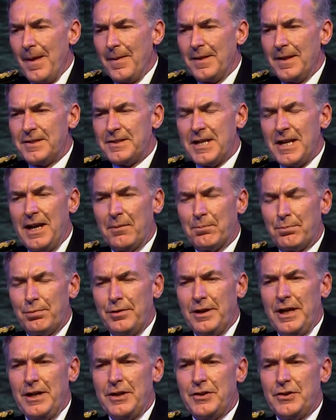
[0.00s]
the tech
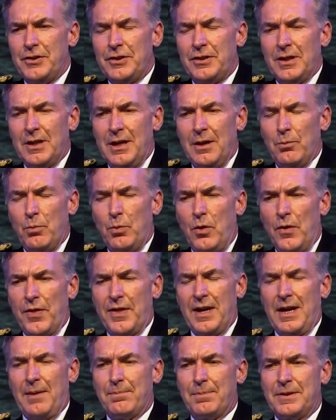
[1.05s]
bridge and what
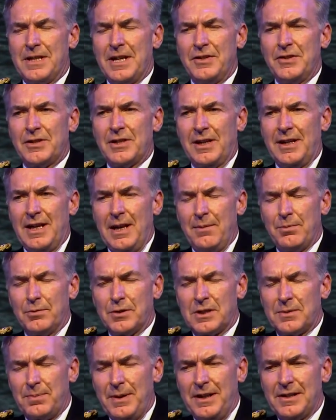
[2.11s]
that potentially
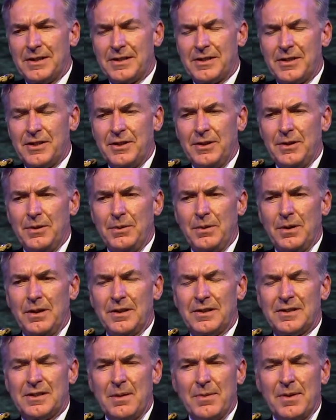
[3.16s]
enables speaks to
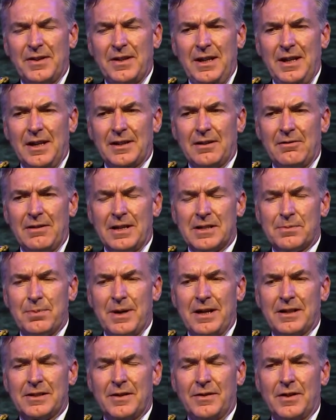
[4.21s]
some of the other
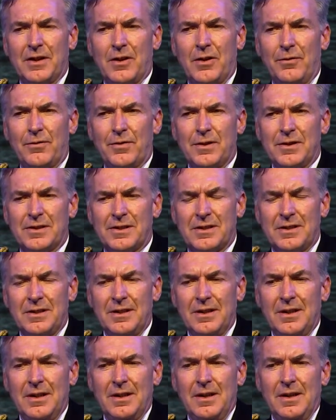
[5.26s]
aspects of the conference,
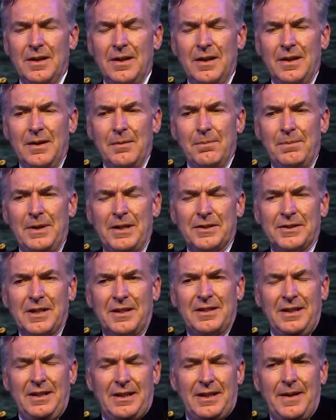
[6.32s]
because I
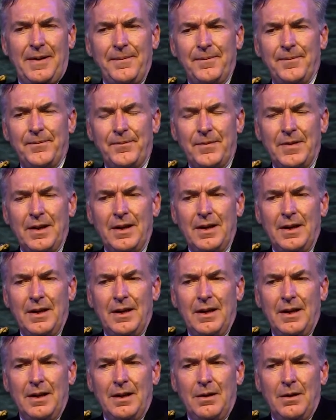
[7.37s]
think
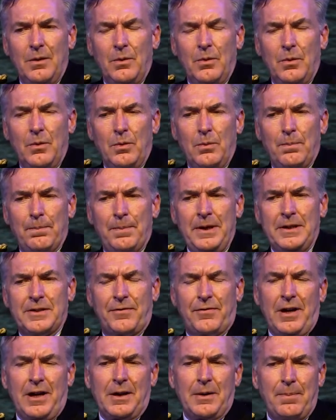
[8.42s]
Peter
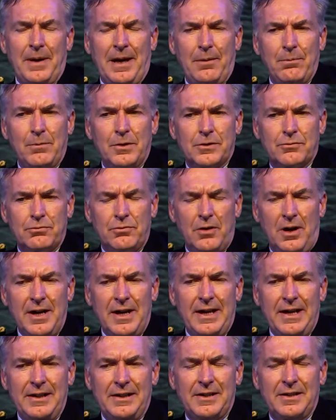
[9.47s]
Frankopan was
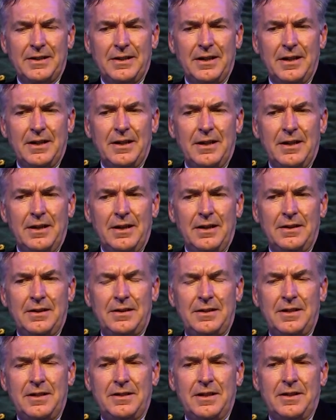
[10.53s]
right
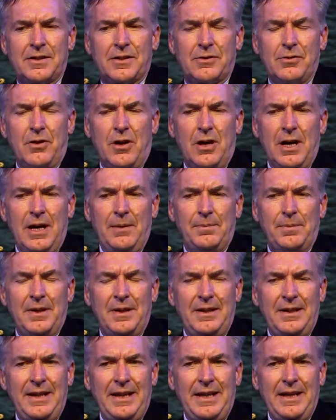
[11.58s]
to describe the
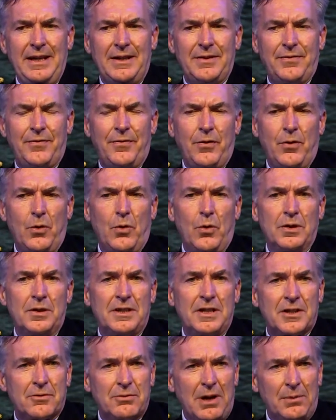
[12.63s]
need for
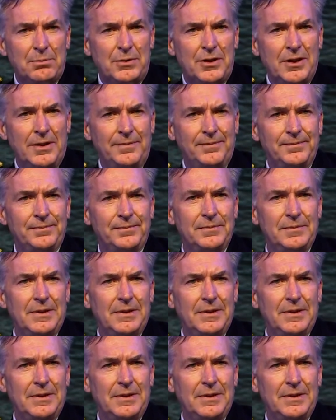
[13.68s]
disruption,